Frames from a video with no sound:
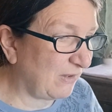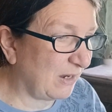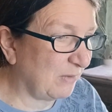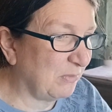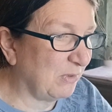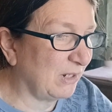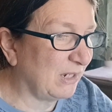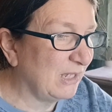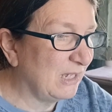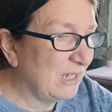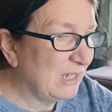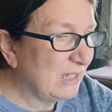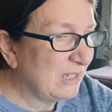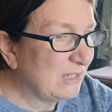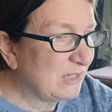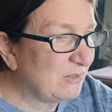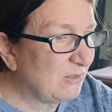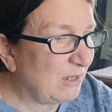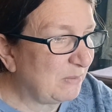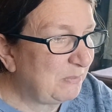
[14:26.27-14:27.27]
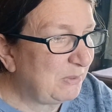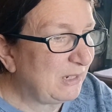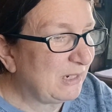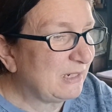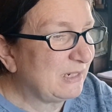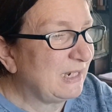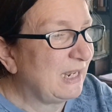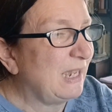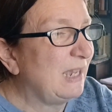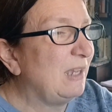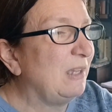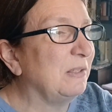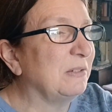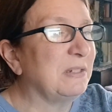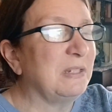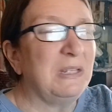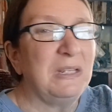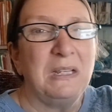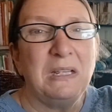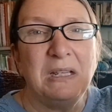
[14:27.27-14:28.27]
fabric. So I picked
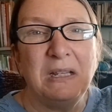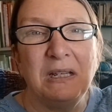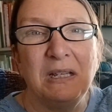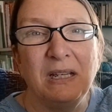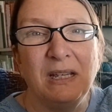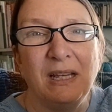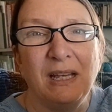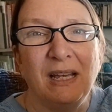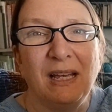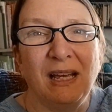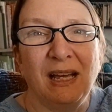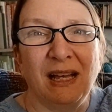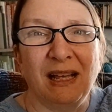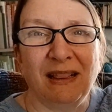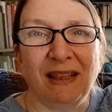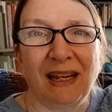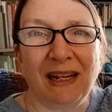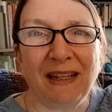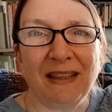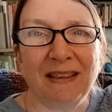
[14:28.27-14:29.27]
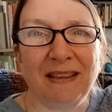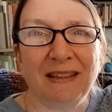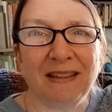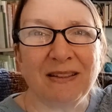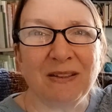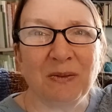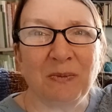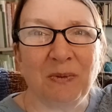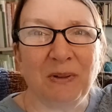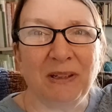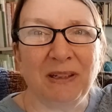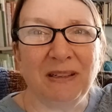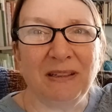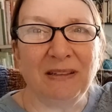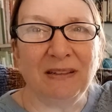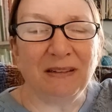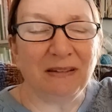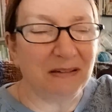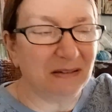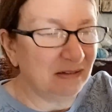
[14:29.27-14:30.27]
out, I like this
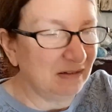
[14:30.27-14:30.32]
one